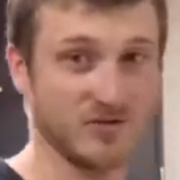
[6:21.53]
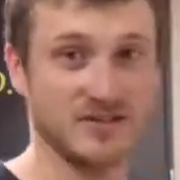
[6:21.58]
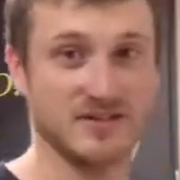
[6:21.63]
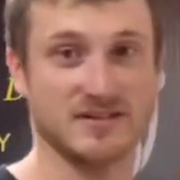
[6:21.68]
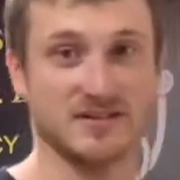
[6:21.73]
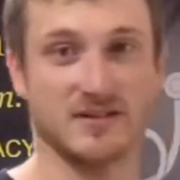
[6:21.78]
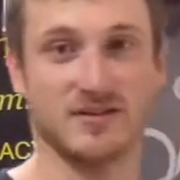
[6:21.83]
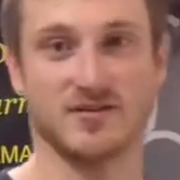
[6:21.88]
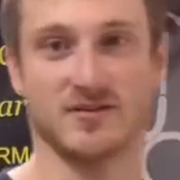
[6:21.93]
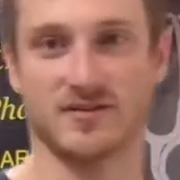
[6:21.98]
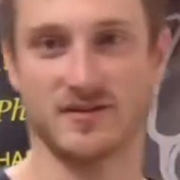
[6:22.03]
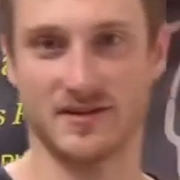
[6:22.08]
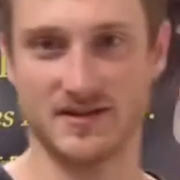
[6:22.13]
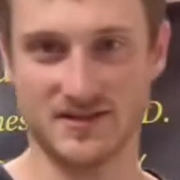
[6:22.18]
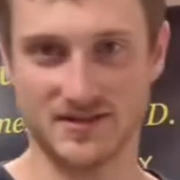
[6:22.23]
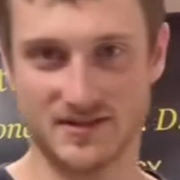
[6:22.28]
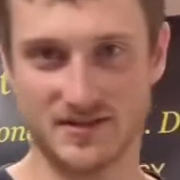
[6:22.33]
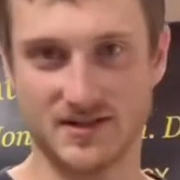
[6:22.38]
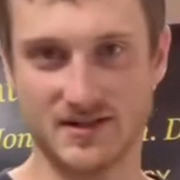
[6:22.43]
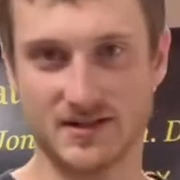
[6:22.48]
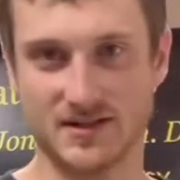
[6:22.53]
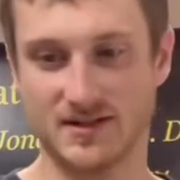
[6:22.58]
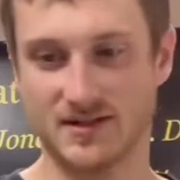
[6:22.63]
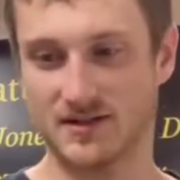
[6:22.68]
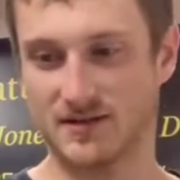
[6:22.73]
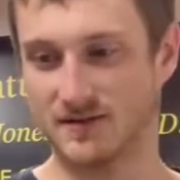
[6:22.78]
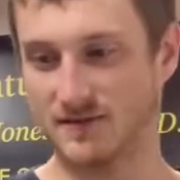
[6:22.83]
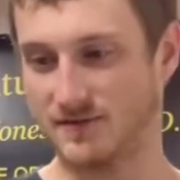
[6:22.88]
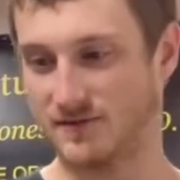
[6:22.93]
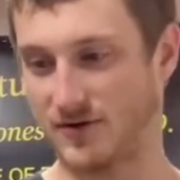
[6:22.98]
recently learned this,
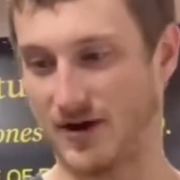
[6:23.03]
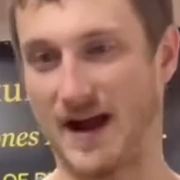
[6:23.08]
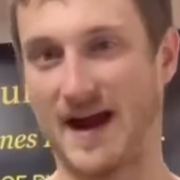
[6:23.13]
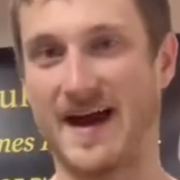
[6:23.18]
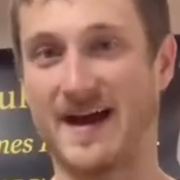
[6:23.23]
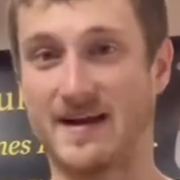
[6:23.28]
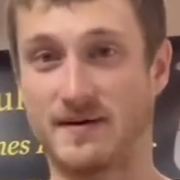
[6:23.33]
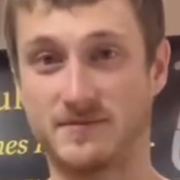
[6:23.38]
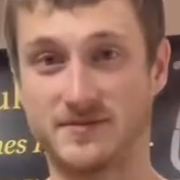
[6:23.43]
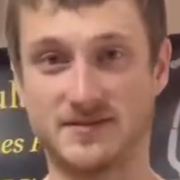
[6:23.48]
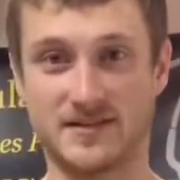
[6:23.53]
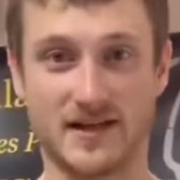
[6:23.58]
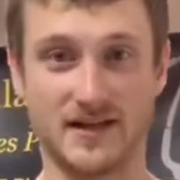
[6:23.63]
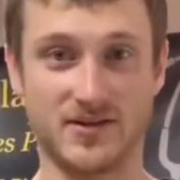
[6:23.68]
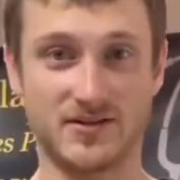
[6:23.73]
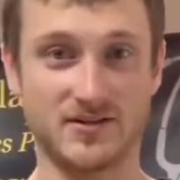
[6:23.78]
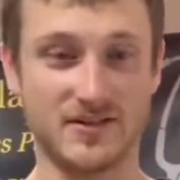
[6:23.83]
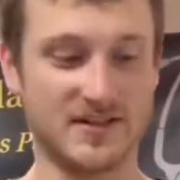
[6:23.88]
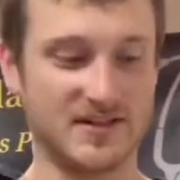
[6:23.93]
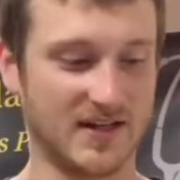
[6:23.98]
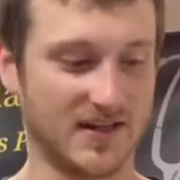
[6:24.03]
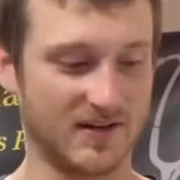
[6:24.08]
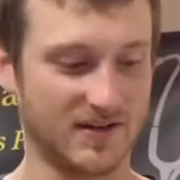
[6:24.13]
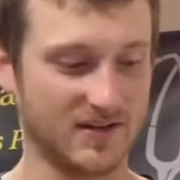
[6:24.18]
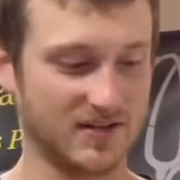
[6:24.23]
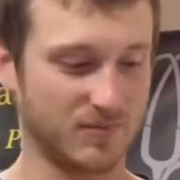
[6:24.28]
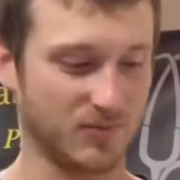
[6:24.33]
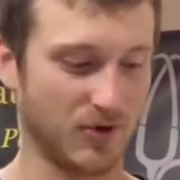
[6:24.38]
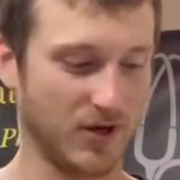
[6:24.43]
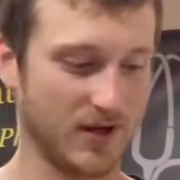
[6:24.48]
for Adams, take your detailing
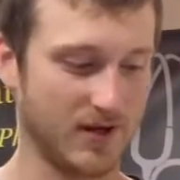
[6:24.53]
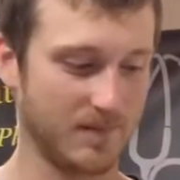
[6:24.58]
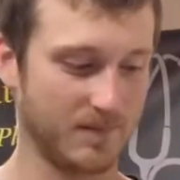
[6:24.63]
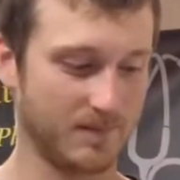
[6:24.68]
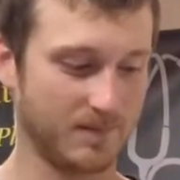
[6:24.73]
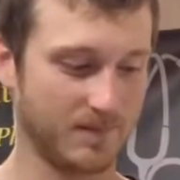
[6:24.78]
spray,